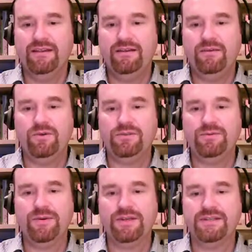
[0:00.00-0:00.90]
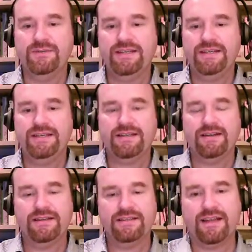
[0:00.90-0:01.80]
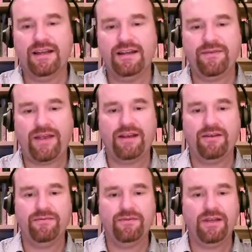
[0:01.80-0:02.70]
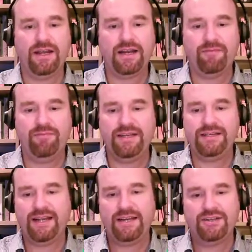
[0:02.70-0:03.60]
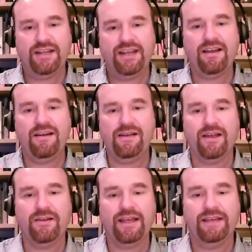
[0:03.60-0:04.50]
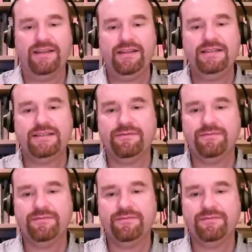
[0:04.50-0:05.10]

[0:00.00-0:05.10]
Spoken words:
What do we want to do with these guys? They're kind of heading off at a complete tangent. They can't go and get these.